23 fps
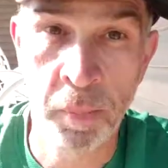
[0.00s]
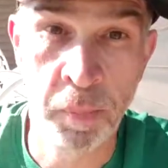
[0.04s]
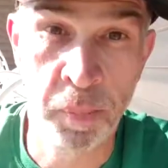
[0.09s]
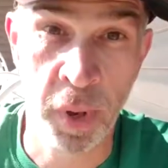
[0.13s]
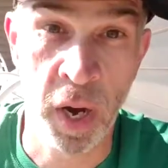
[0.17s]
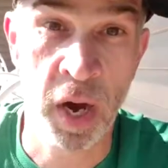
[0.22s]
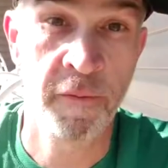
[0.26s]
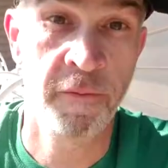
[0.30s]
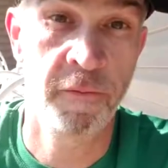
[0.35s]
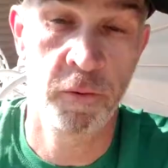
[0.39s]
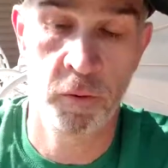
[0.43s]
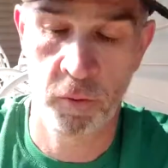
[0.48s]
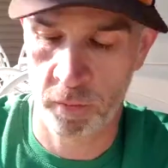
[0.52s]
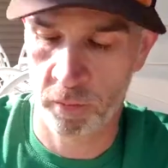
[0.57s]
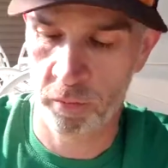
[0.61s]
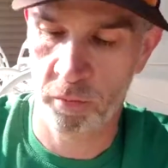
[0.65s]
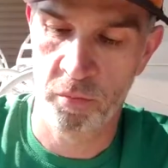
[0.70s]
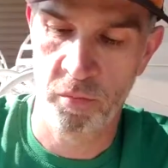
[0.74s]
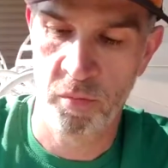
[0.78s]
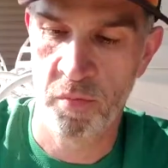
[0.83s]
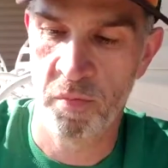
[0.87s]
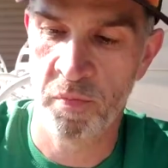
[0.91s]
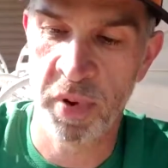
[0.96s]
Buff,
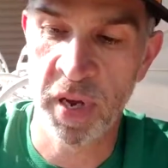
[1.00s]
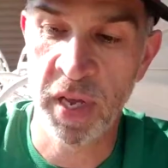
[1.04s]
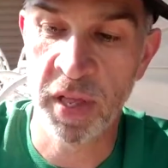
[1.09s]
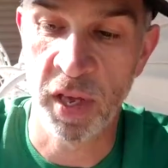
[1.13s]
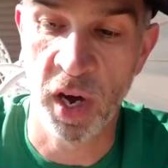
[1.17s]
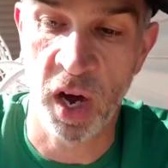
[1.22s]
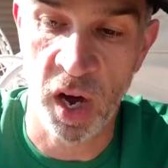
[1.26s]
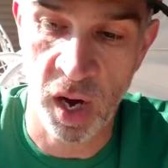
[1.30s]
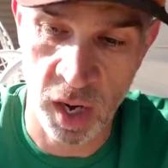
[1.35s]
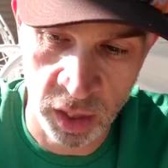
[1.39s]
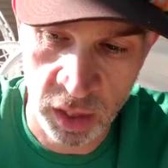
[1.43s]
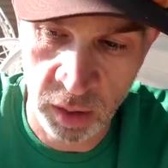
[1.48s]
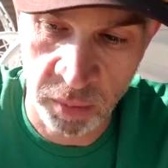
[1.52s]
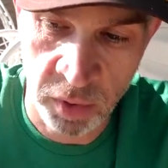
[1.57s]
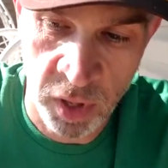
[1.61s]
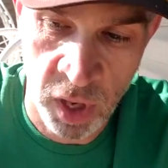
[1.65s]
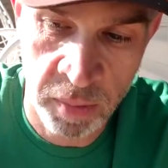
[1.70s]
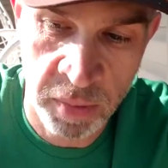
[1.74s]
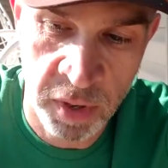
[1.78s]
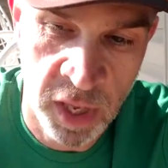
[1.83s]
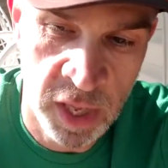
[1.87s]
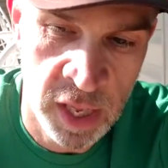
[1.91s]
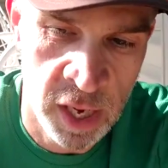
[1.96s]
being the awesome
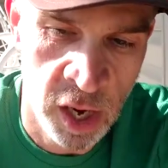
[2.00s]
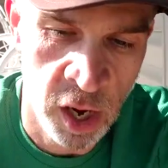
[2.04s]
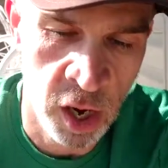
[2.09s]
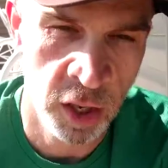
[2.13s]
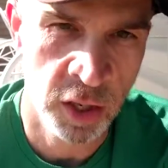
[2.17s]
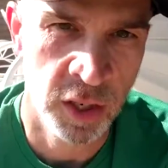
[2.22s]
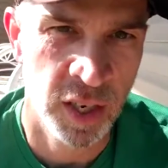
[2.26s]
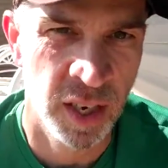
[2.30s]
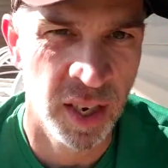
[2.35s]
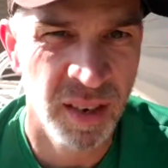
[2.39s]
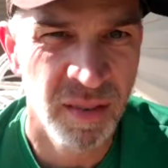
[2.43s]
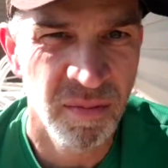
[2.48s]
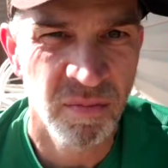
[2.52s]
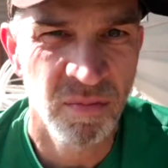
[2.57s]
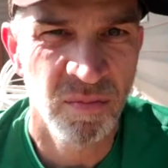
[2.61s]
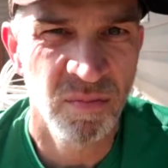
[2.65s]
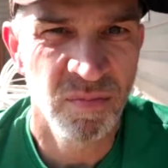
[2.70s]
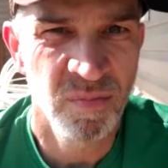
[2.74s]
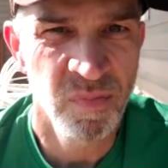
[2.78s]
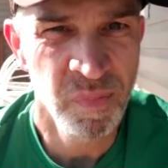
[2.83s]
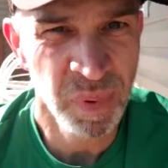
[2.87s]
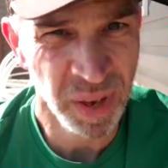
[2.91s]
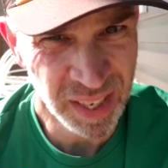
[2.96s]
company they are, said,
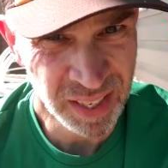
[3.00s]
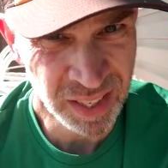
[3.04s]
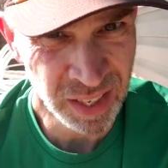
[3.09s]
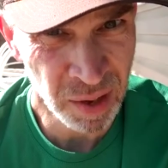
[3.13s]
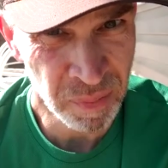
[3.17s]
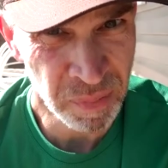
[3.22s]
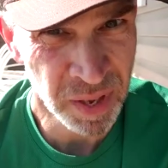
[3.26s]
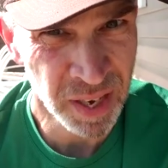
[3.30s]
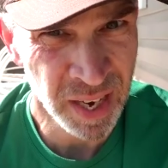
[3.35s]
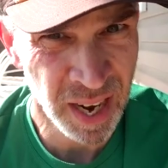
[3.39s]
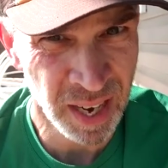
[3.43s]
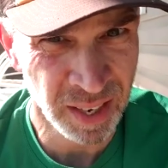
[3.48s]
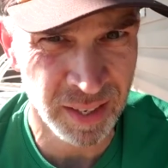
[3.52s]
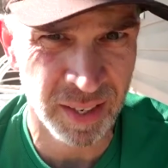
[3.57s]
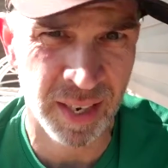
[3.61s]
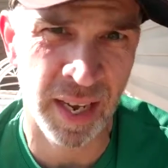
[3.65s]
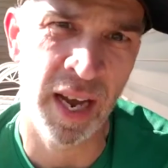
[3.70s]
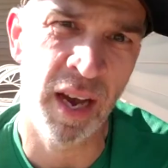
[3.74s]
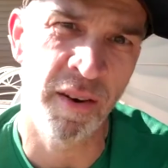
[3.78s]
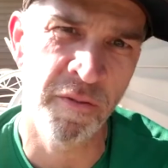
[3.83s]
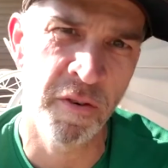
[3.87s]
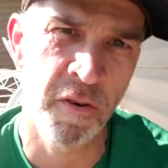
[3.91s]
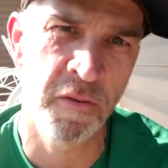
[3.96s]
pick something else
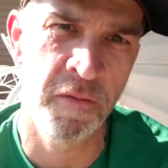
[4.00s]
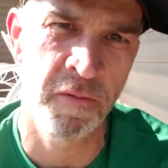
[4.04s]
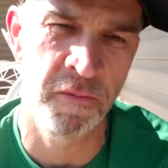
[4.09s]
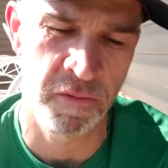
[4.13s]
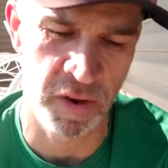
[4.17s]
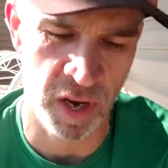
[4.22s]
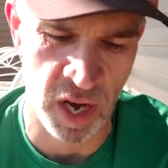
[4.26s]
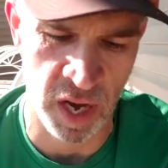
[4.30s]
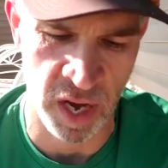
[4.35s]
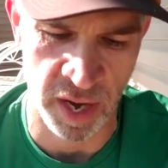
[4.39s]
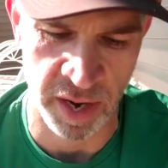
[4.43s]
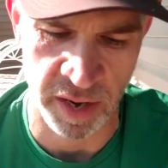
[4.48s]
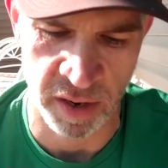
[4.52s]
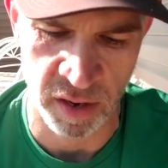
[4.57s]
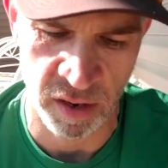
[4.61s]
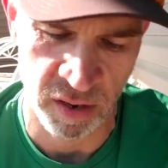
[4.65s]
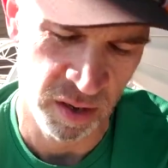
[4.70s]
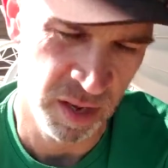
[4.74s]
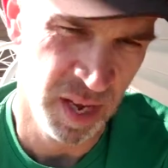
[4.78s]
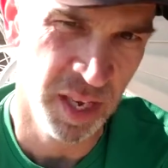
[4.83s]
out for fun.